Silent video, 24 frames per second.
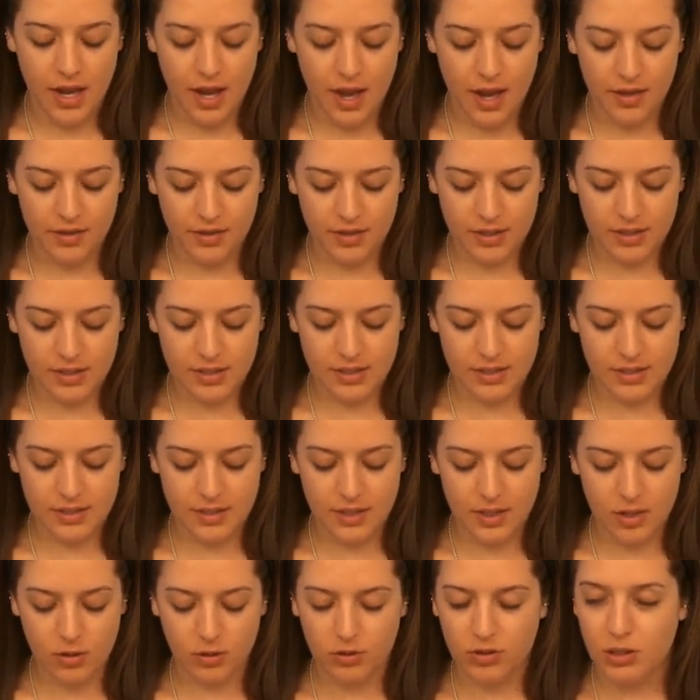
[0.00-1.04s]
and this is
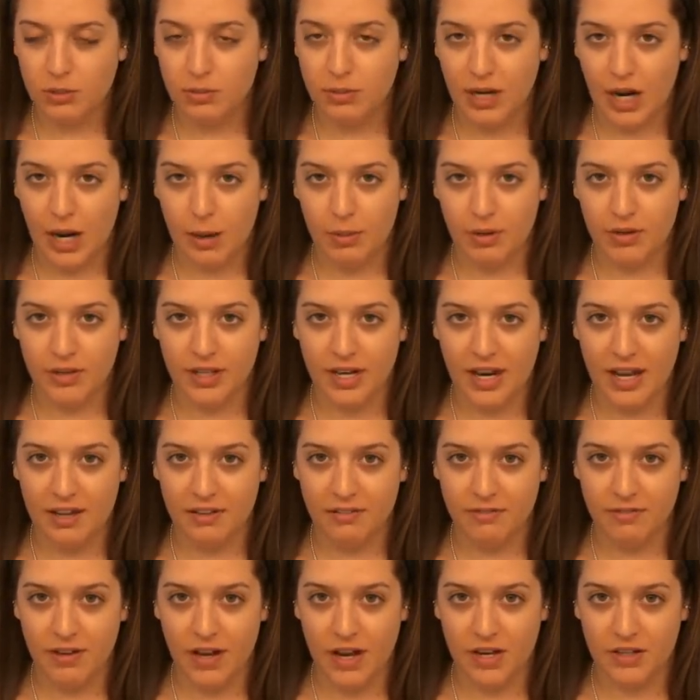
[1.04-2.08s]
the only primer that I
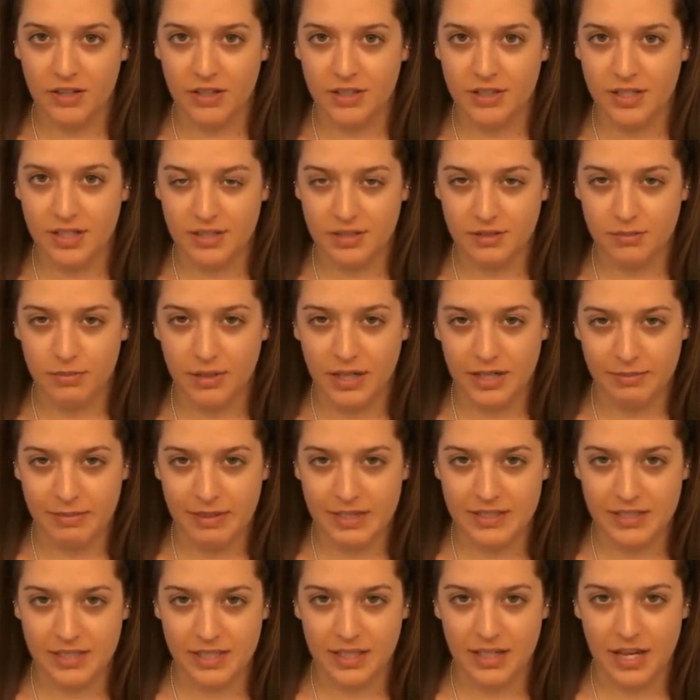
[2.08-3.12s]
have found that doesn't break
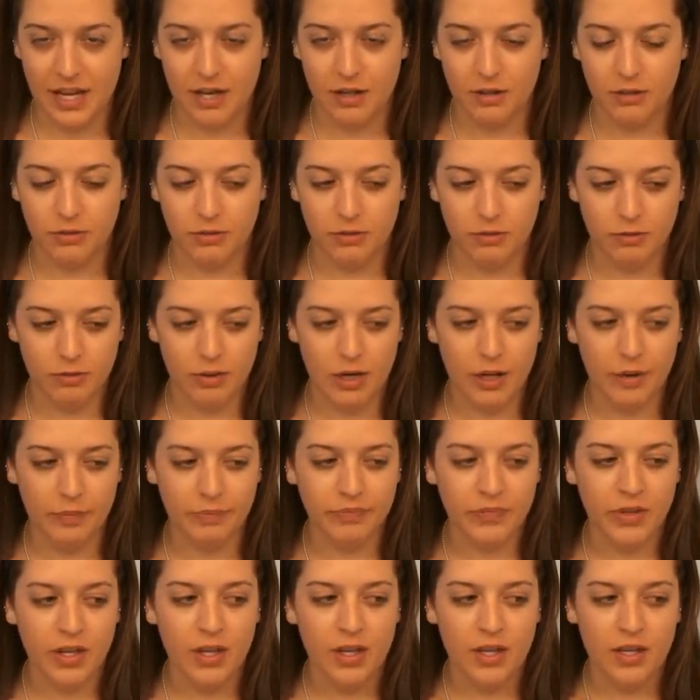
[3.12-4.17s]
my skin out. Well,